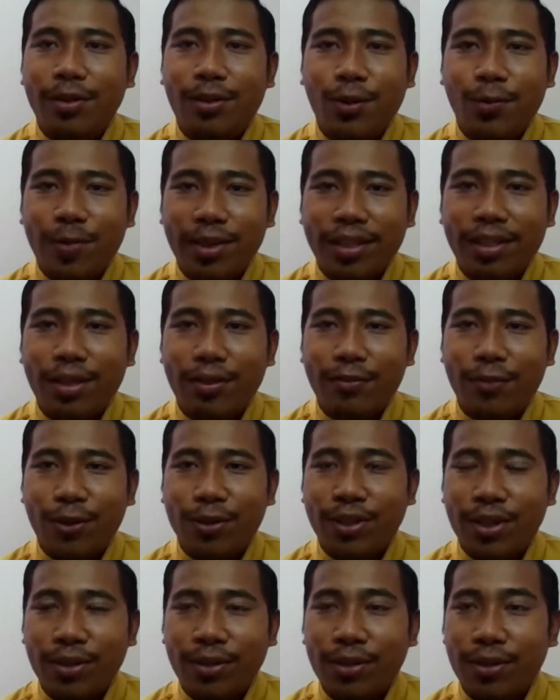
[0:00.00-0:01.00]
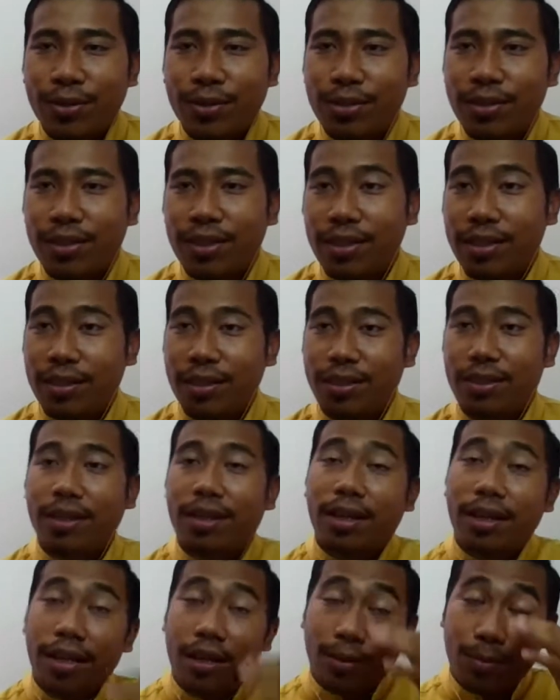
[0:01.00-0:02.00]
completed for Suncrox, is
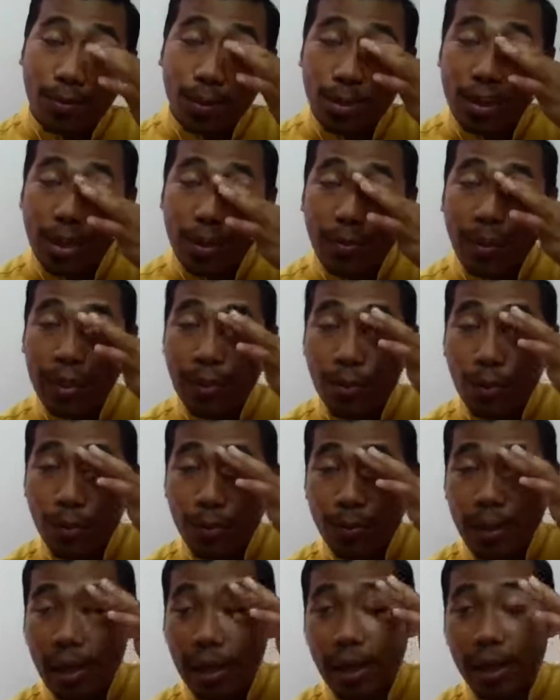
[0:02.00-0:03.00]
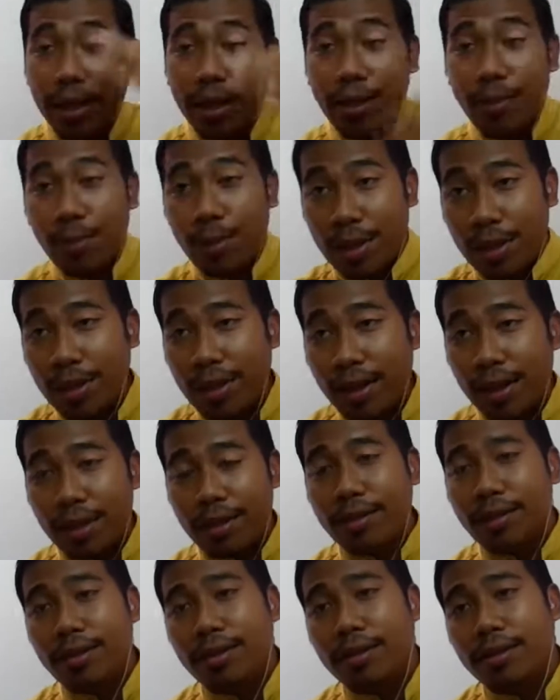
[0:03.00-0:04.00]
mostly being owned by me
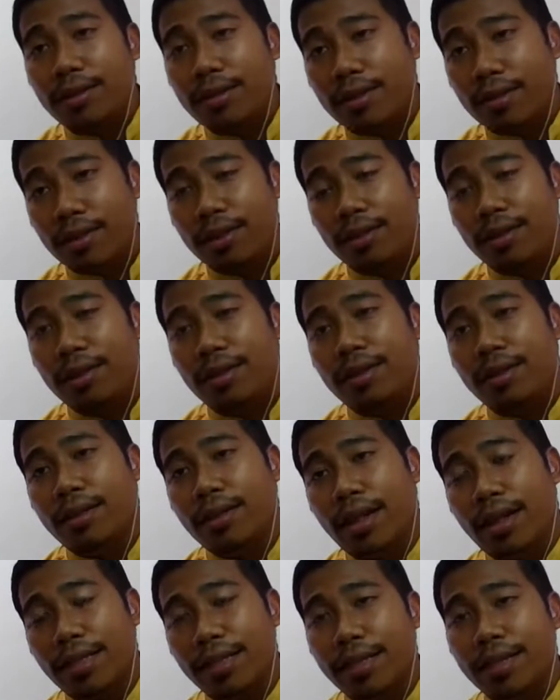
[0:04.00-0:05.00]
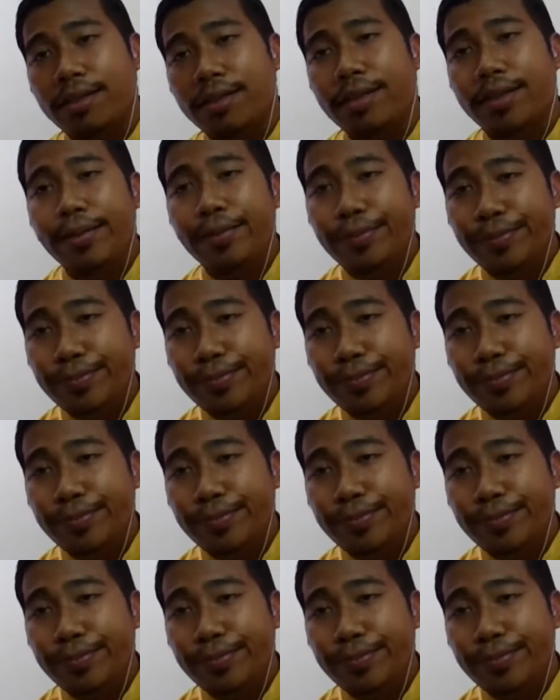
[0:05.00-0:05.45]
and the angels.